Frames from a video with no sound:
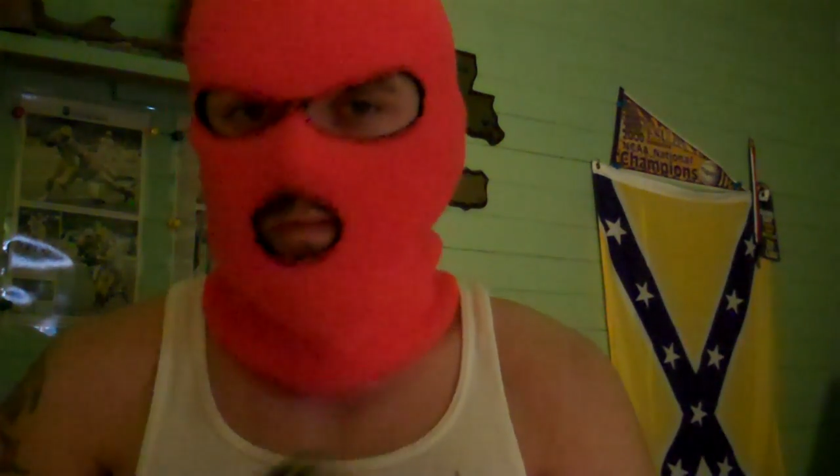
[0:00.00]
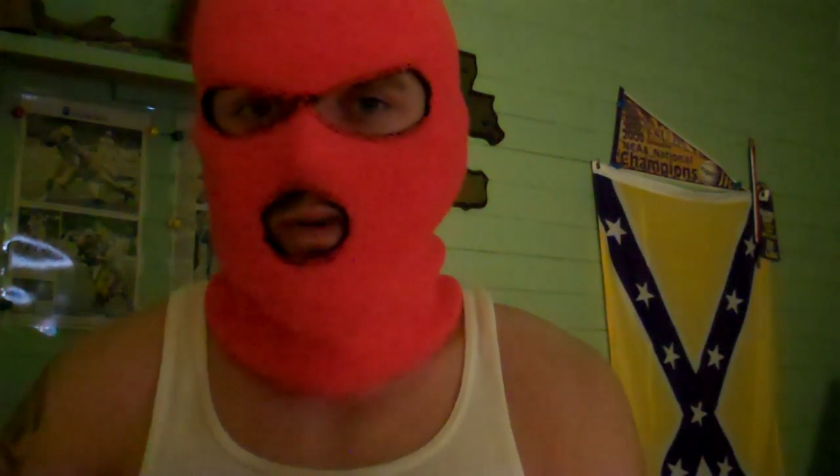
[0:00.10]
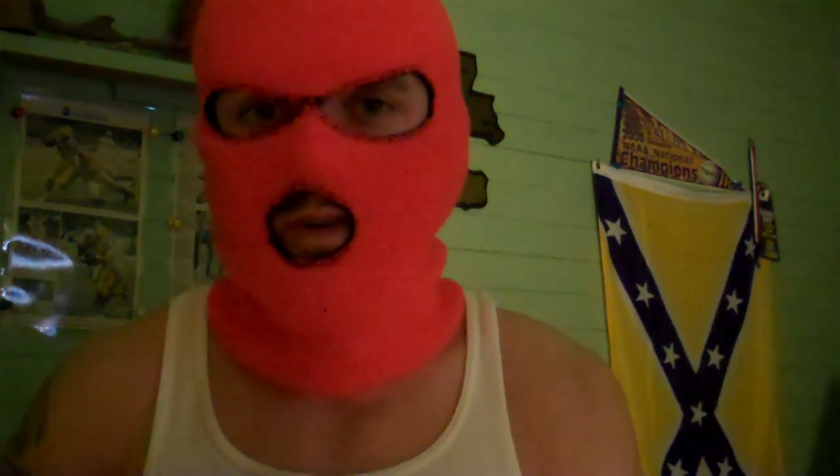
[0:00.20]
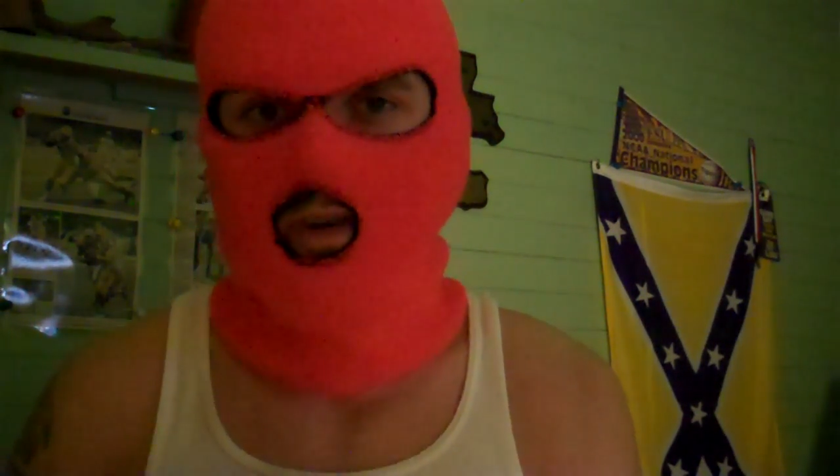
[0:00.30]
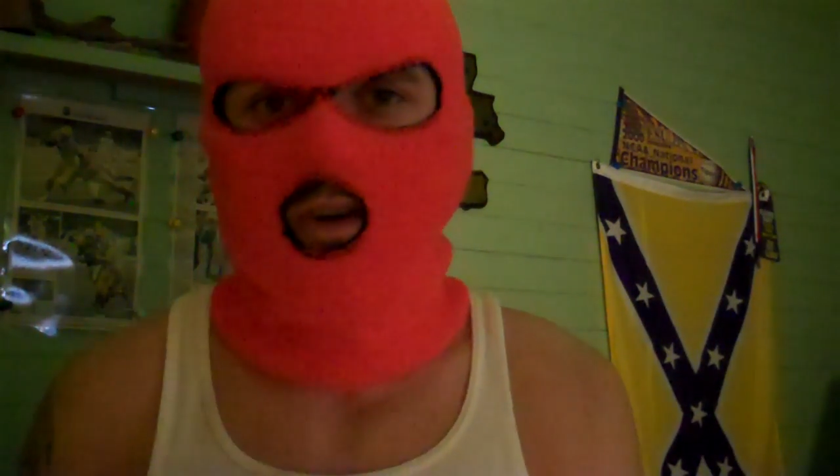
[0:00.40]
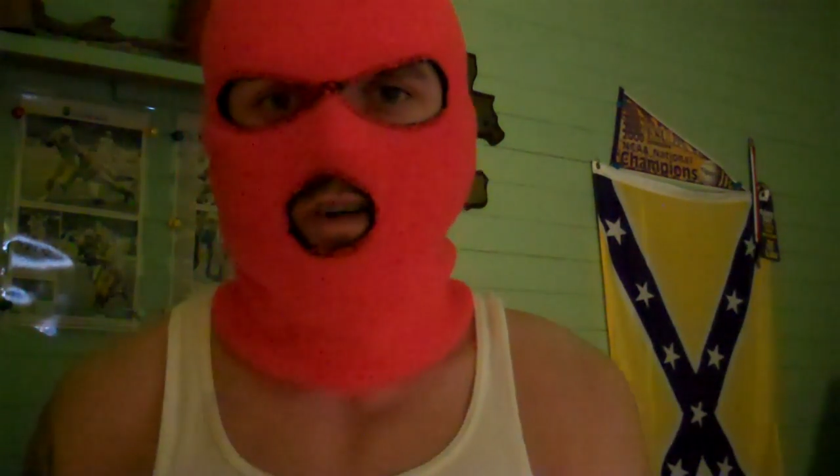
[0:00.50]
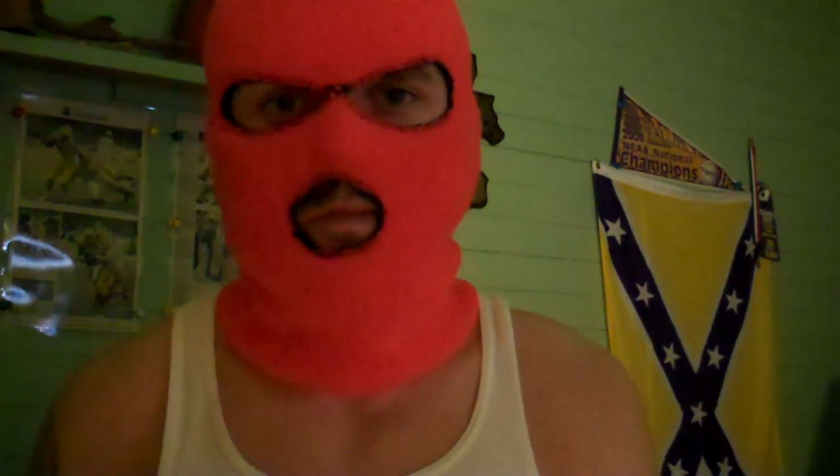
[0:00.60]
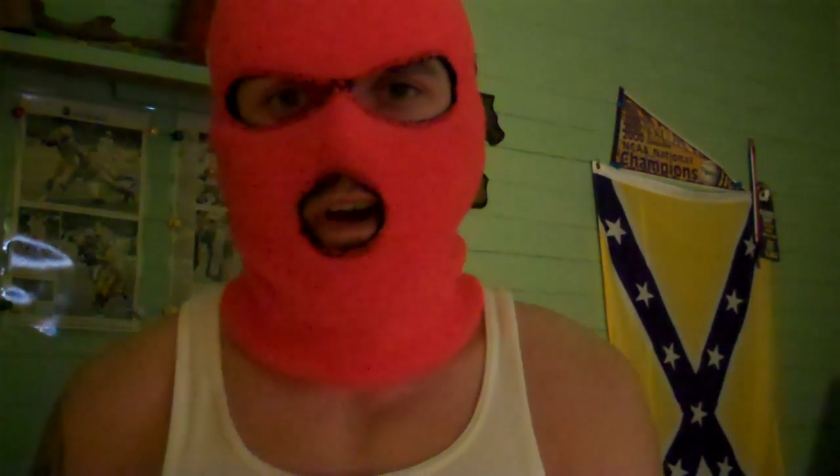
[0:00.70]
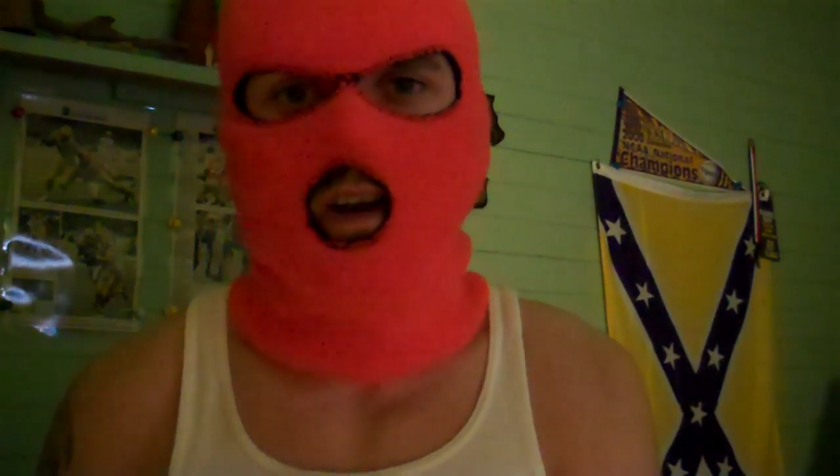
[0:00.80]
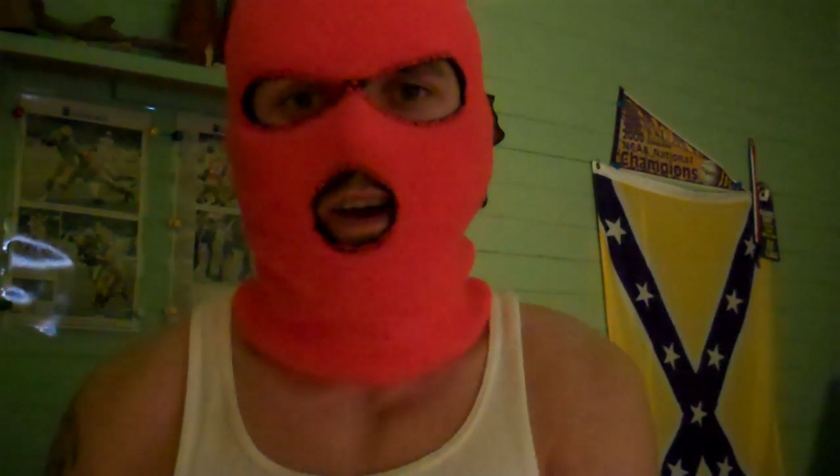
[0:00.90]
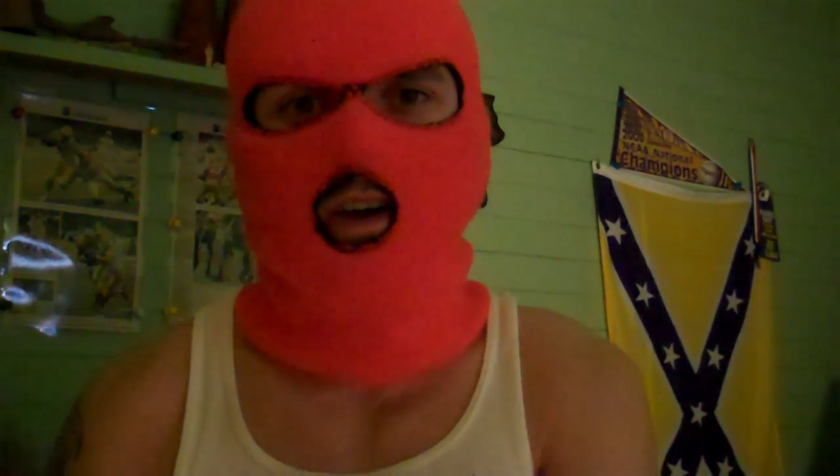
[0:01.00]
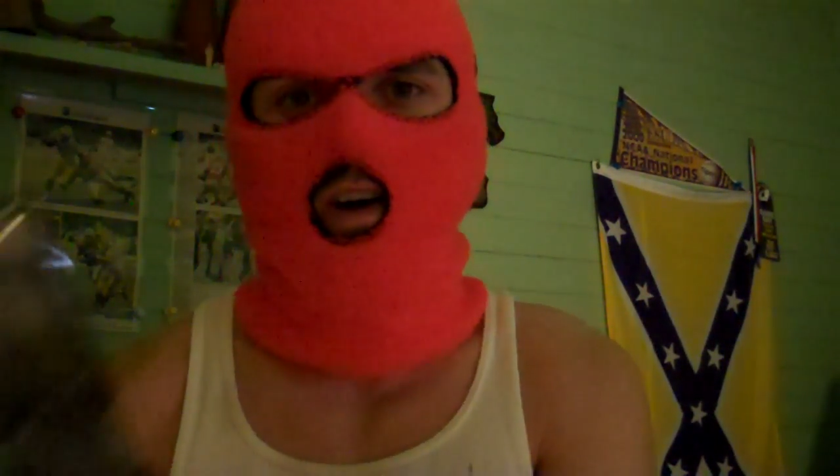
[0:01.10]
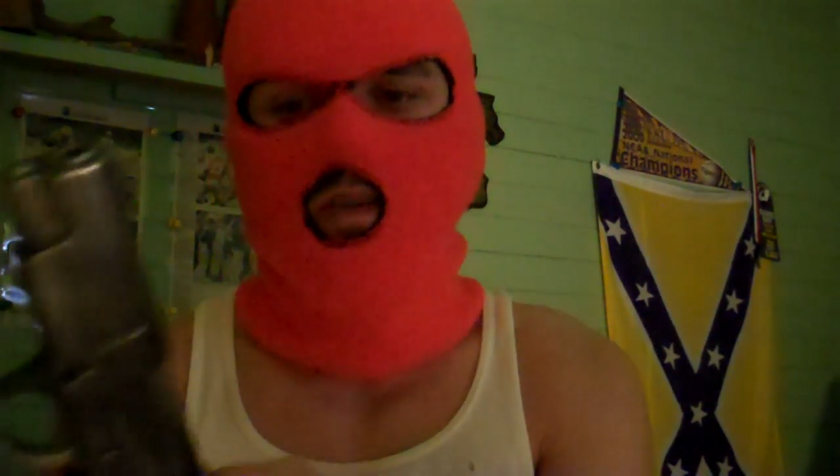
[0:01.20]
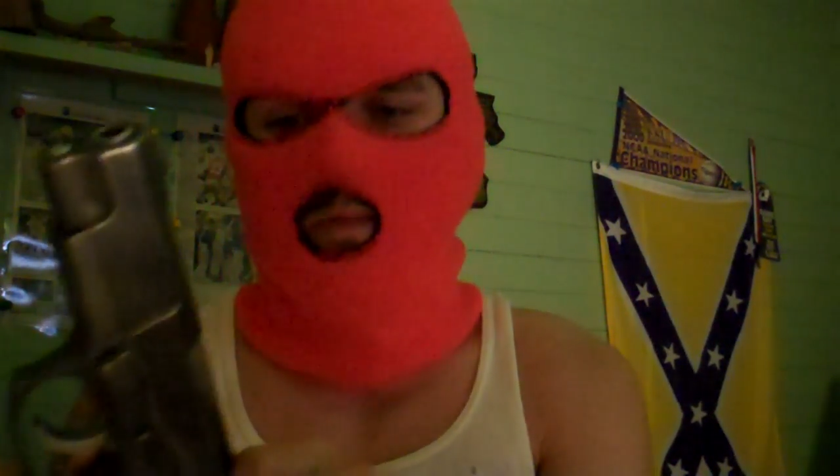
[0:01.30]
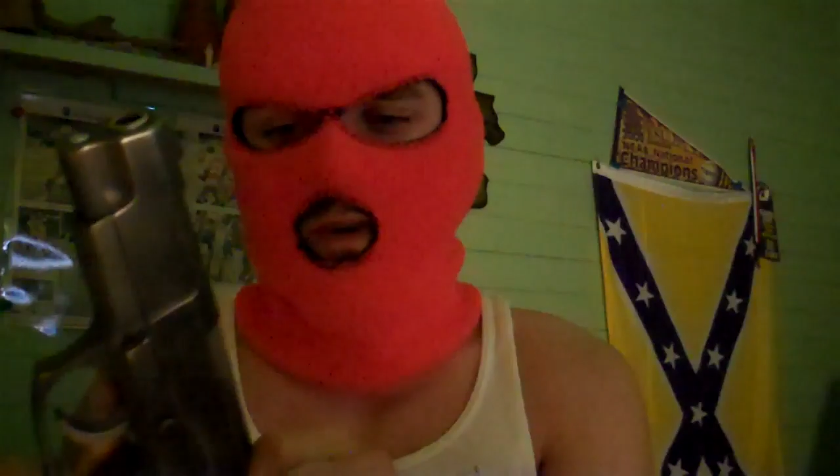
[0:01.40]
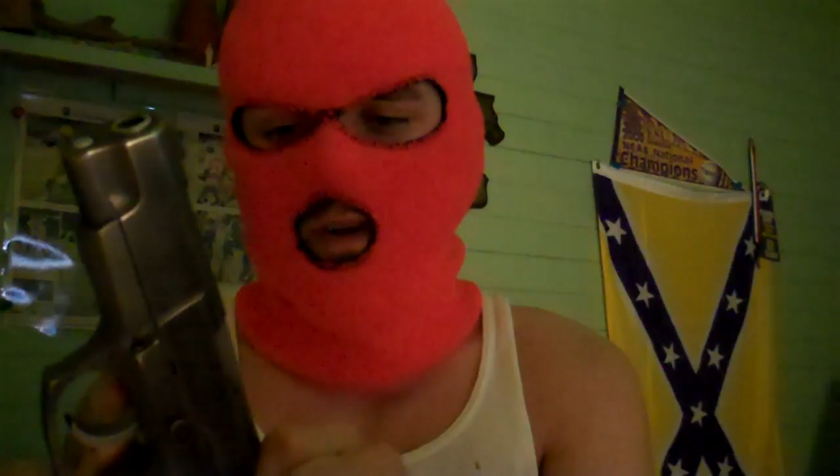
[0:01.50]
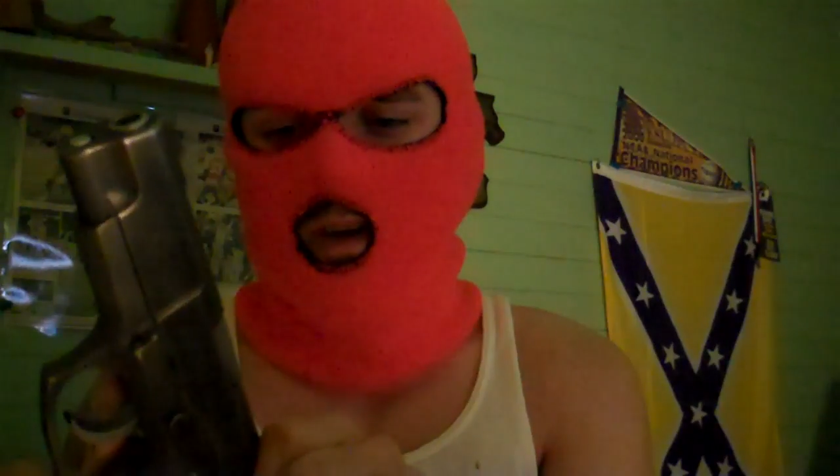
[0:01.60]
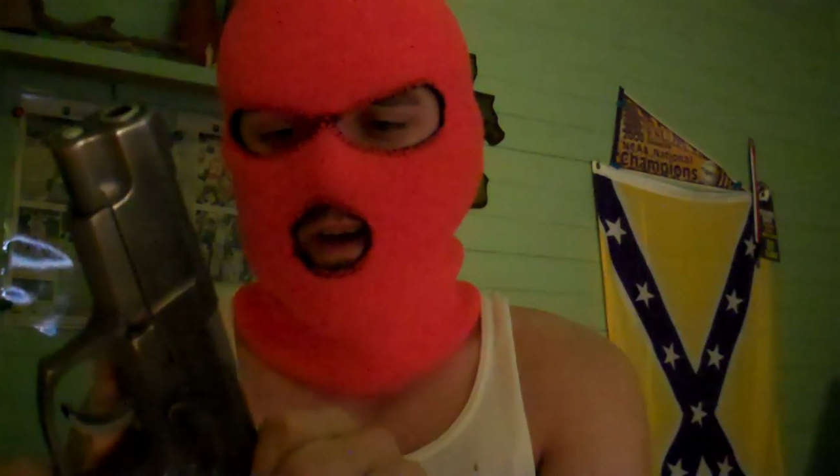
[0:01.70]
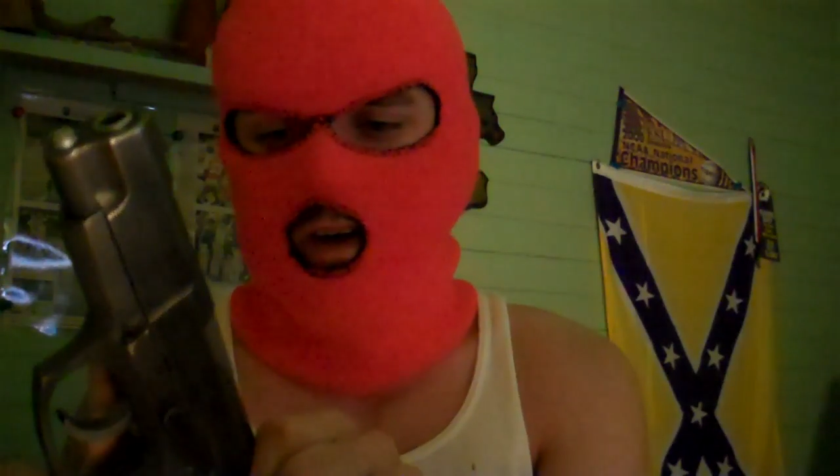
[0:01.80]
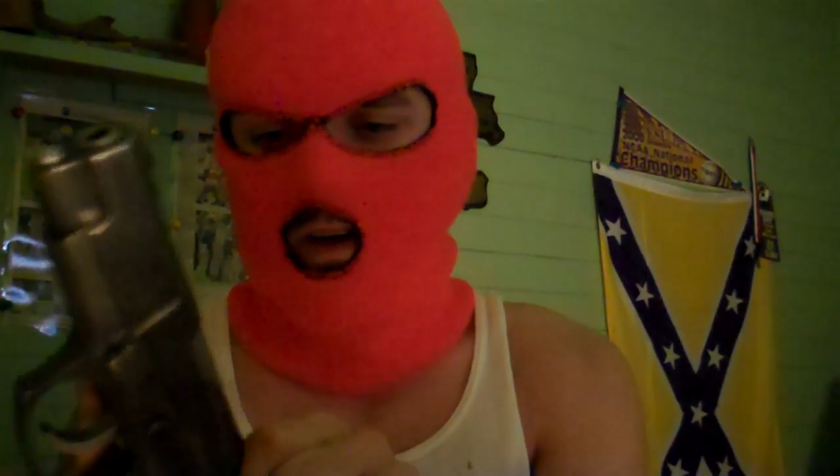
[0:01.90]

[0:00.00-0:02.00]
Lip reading: putting the gun back like it ought to be.